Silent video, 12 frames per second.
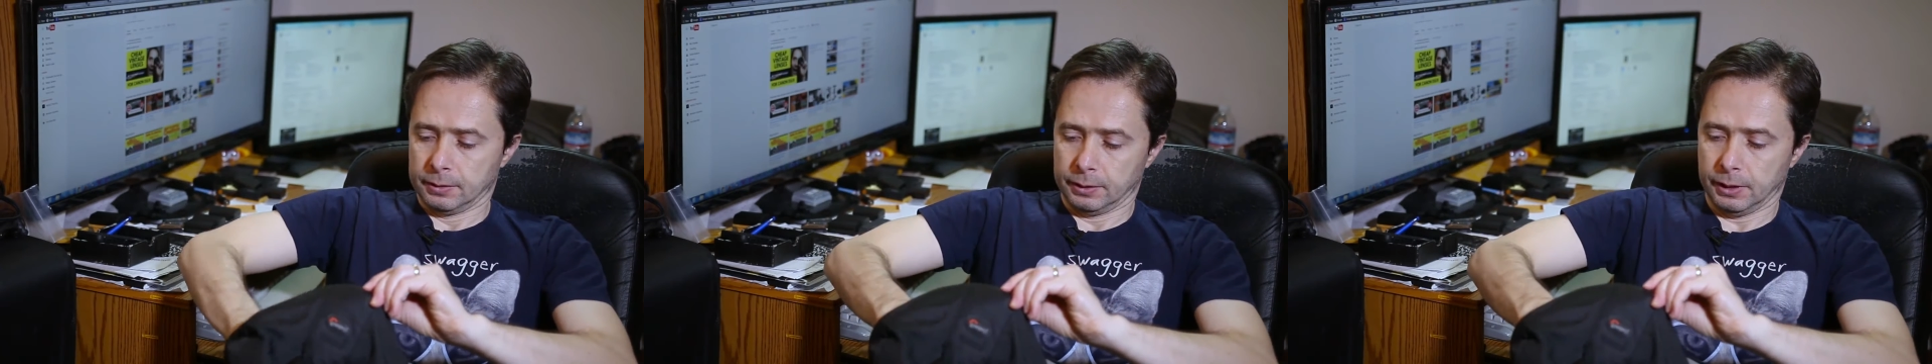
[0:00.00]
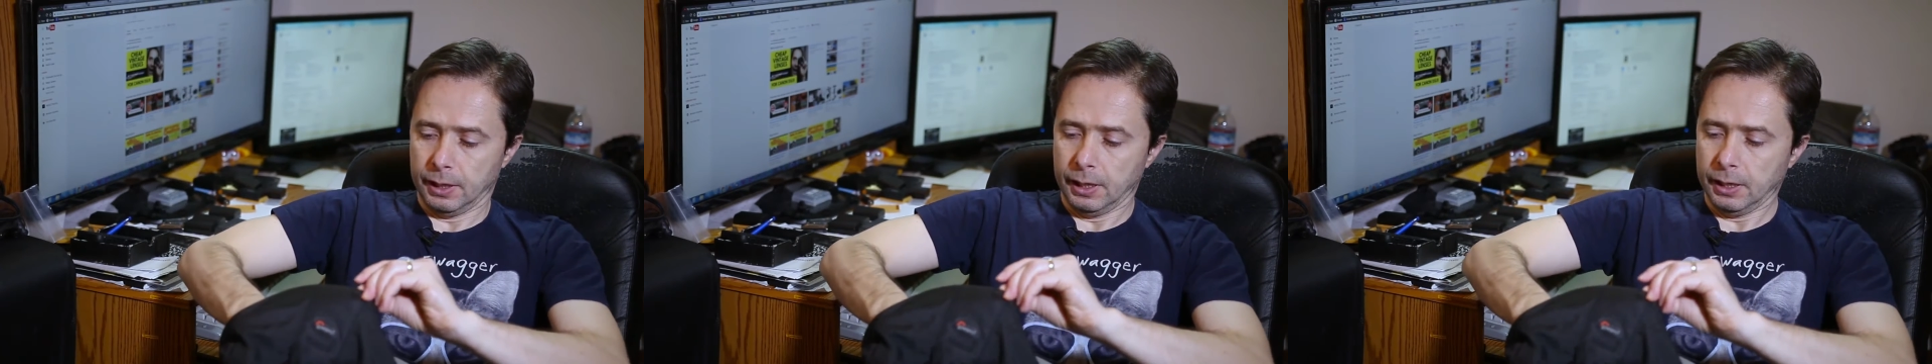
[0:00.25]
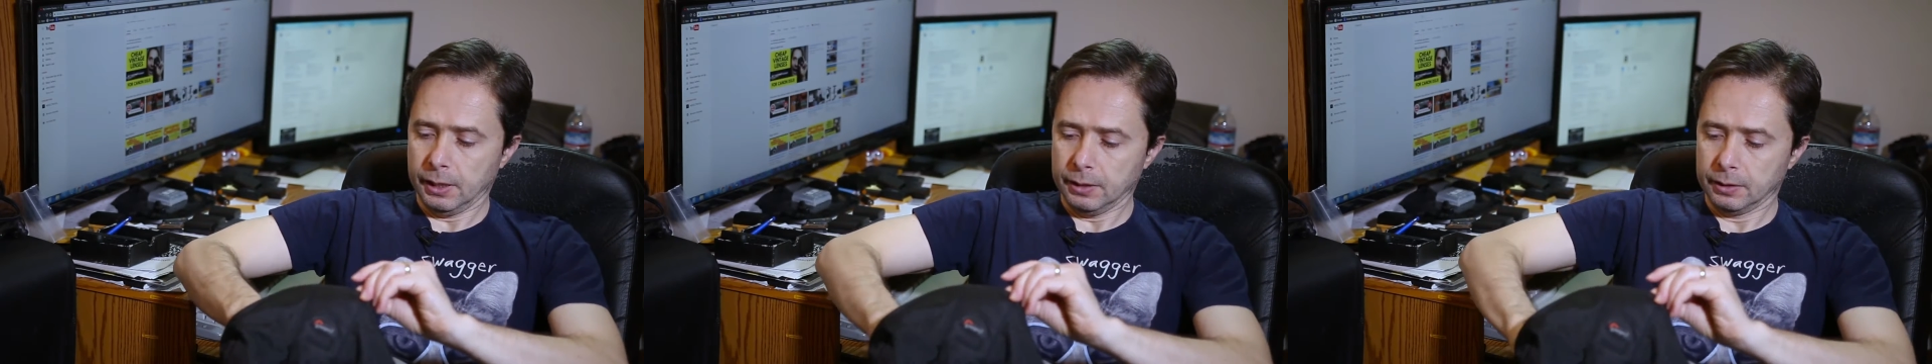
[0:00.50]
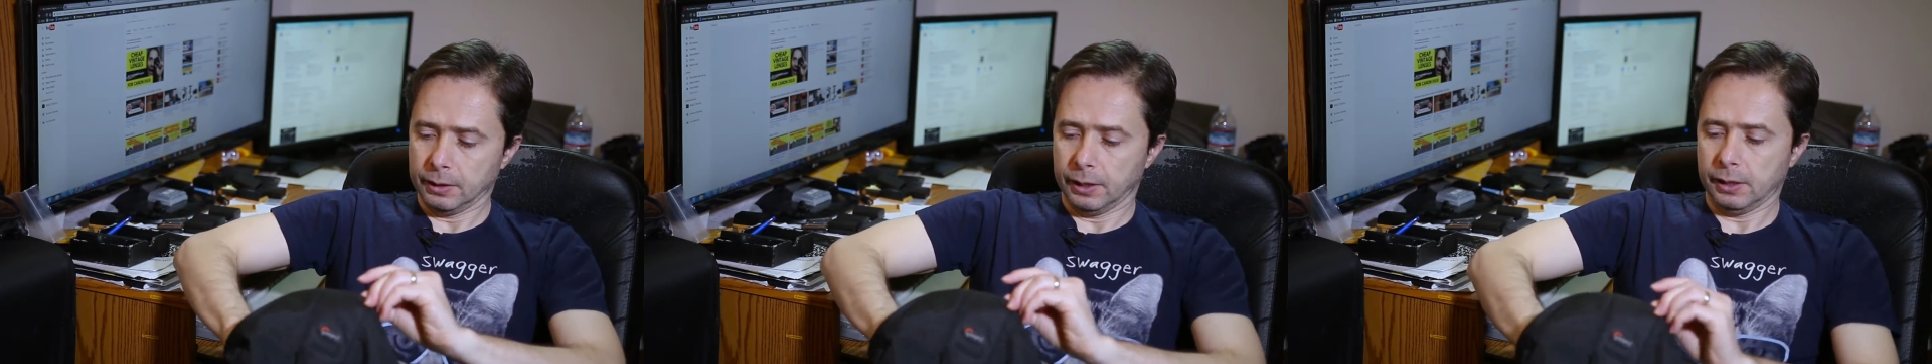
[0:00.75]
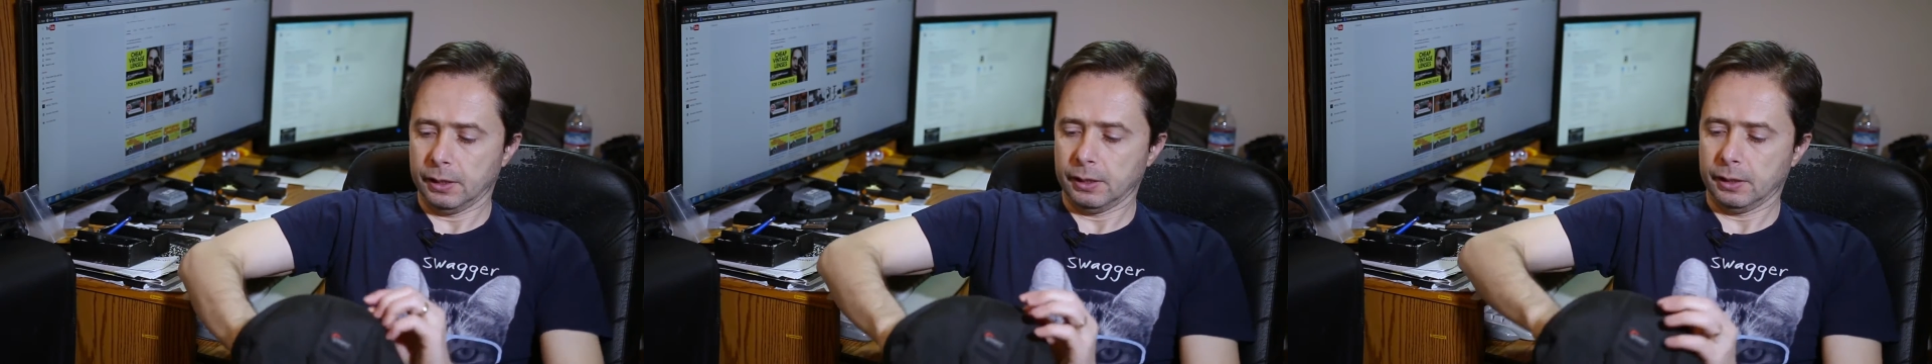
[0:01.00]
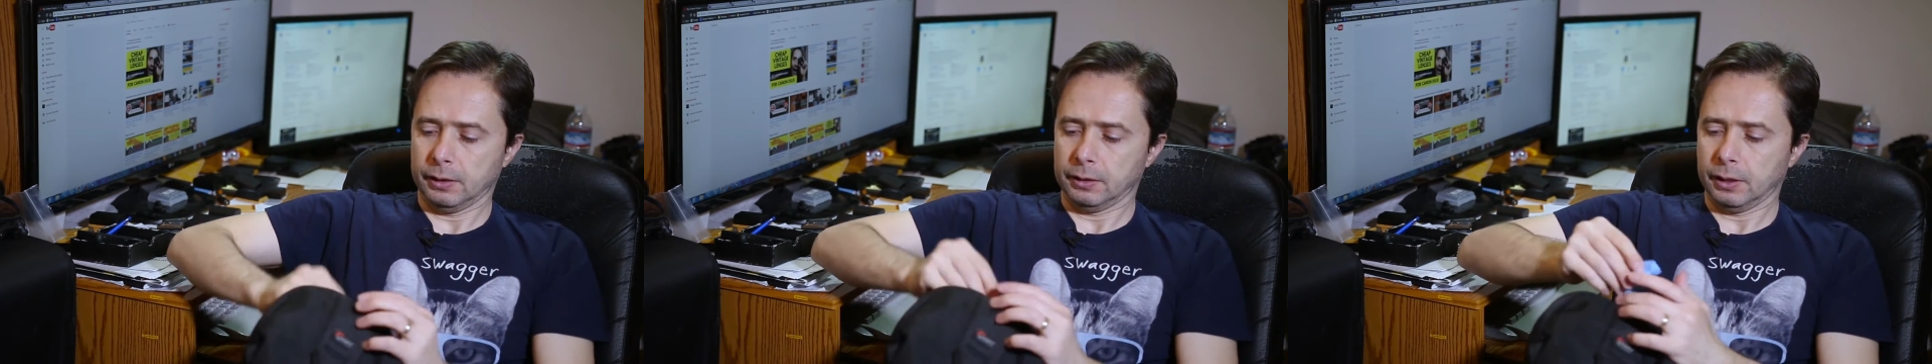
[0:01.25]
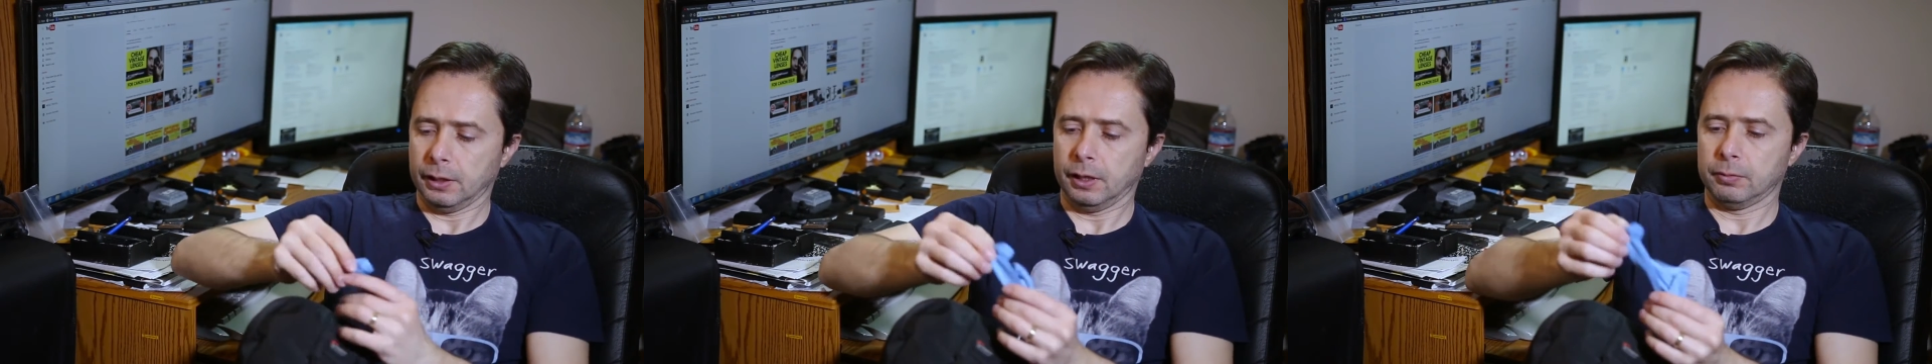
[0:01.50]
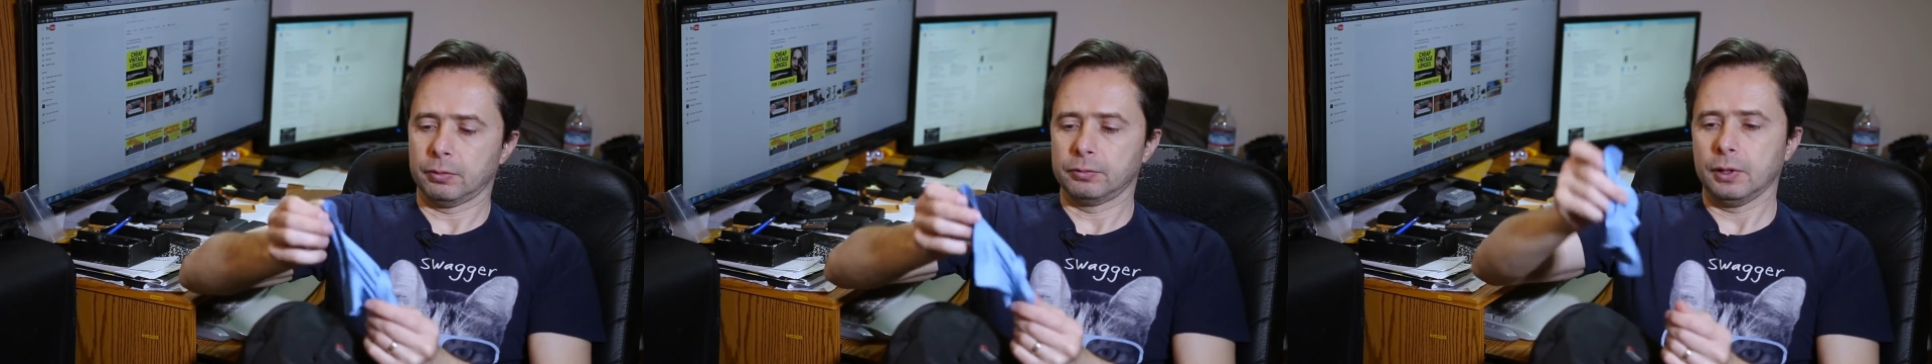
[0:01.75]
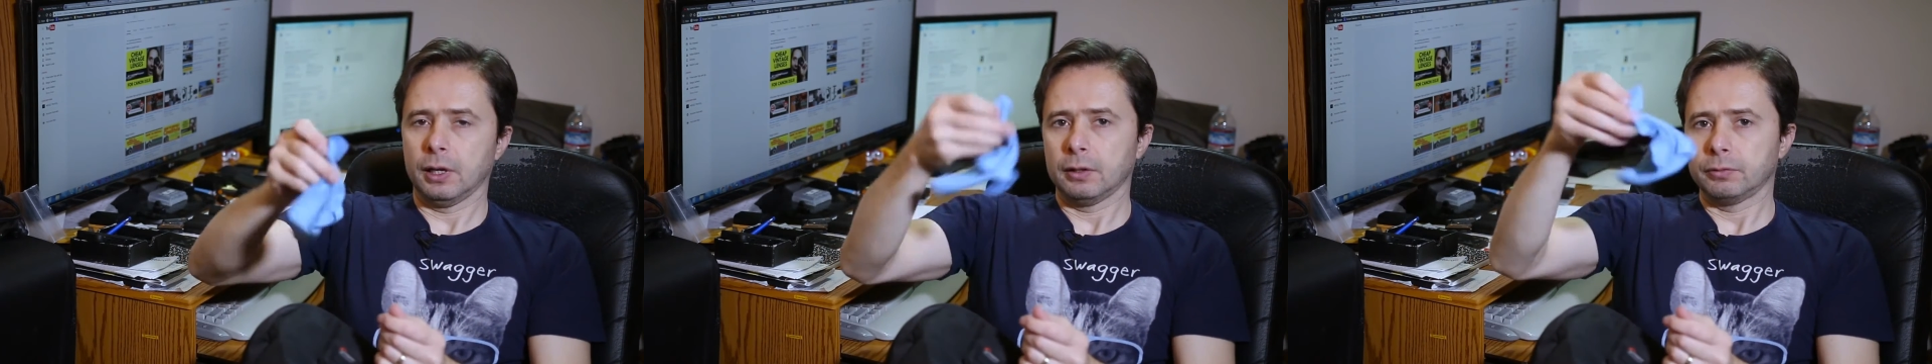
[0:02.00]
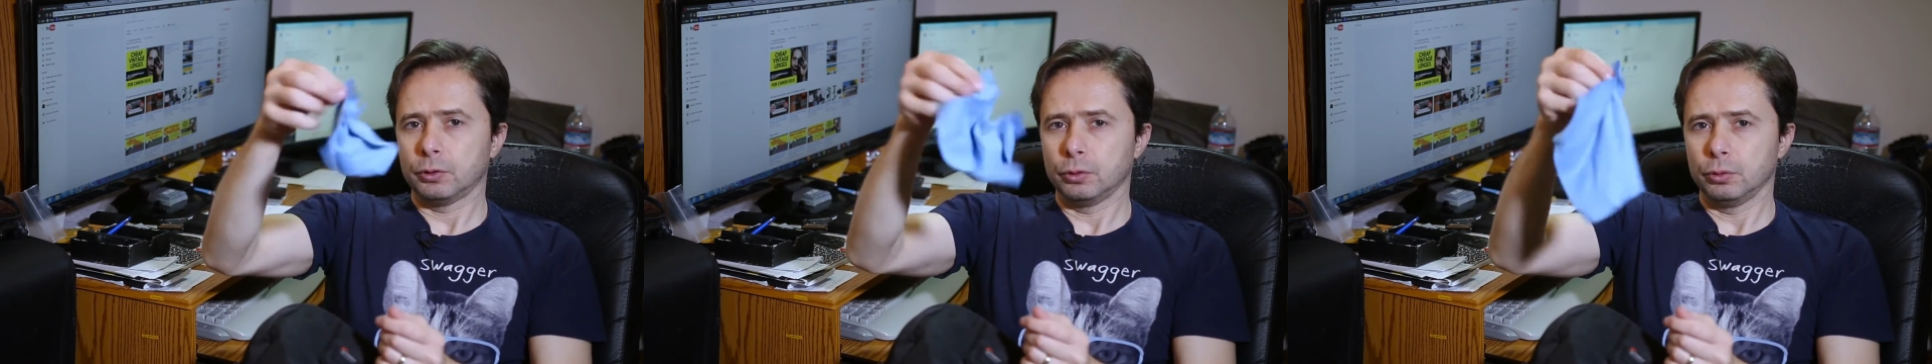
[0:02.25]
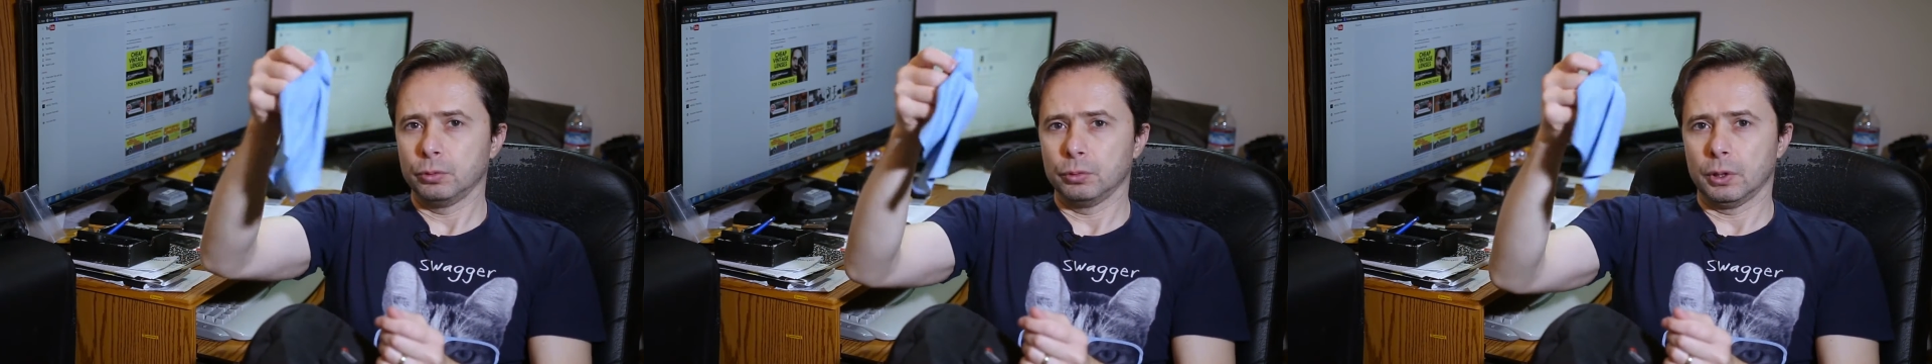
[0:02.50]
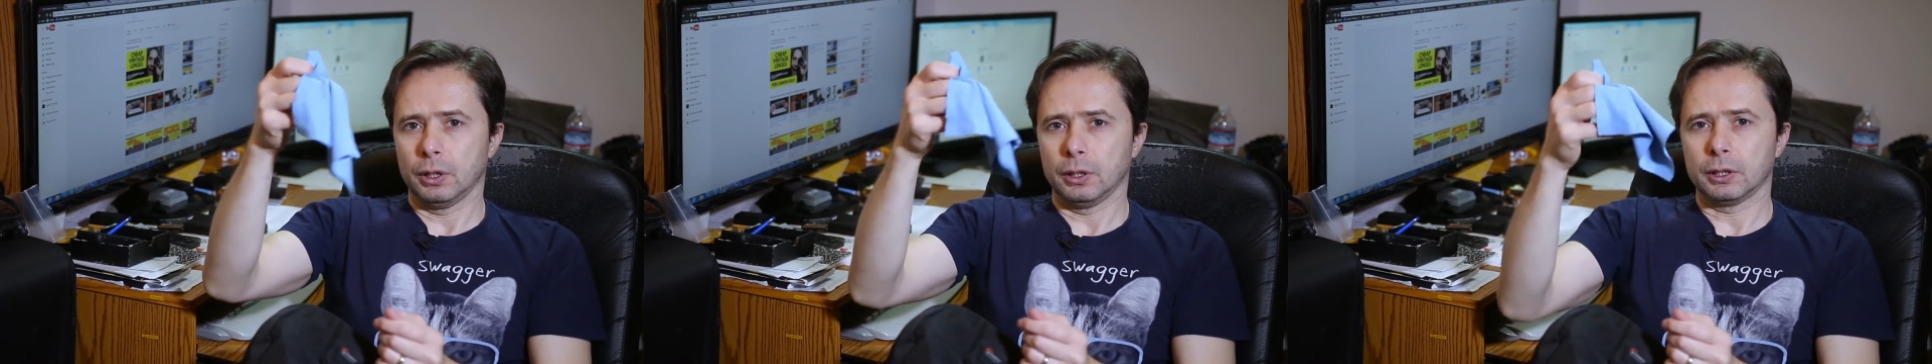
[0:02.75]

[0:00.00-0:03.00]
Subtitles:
Okay, and I have a fluff to